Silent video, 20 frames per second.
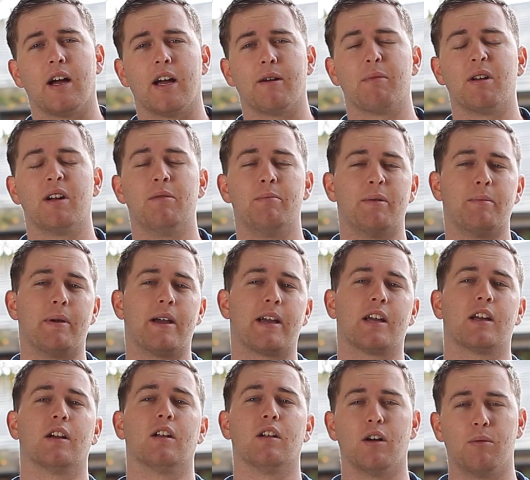I'm going to be
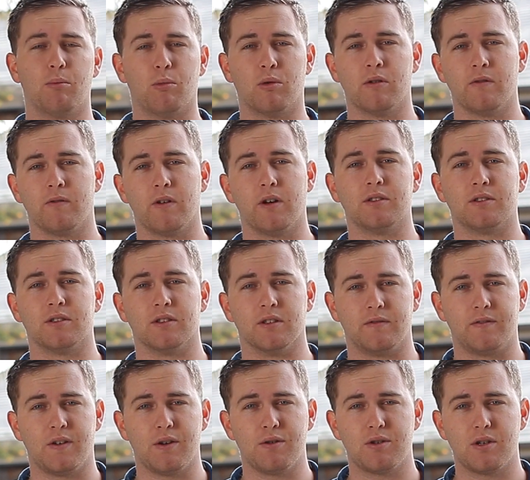making a lot more of those in
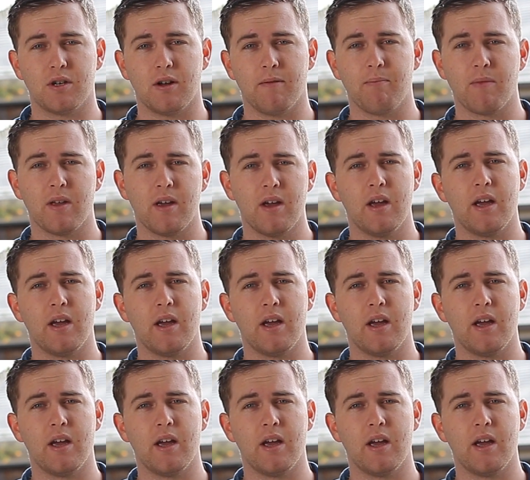the future.